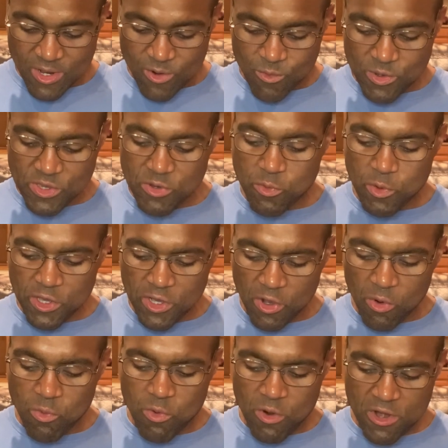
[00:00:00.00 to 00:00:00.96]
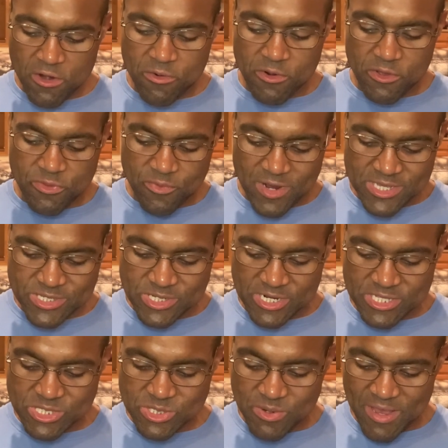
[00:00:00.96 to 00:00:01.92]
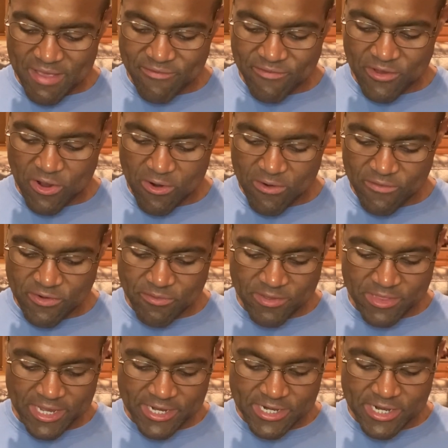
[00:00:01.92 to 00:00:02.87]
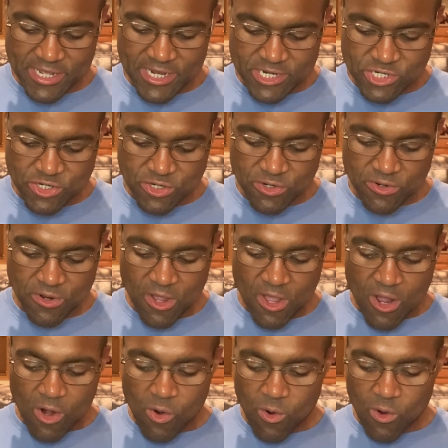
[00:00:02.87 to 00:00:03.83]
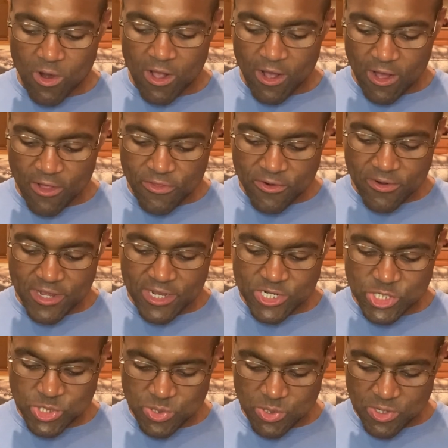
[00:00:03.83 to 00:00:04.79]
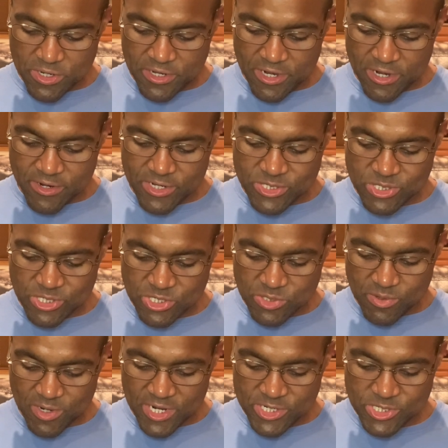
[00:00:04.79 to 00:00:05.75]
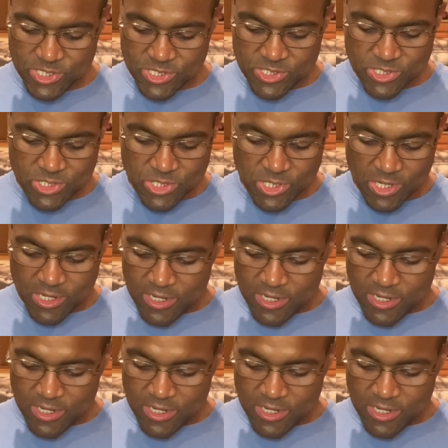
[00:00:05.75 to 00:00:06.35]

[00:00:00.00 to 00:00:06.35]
We will work with residents who have COVID-related issue or other extraordinary situations,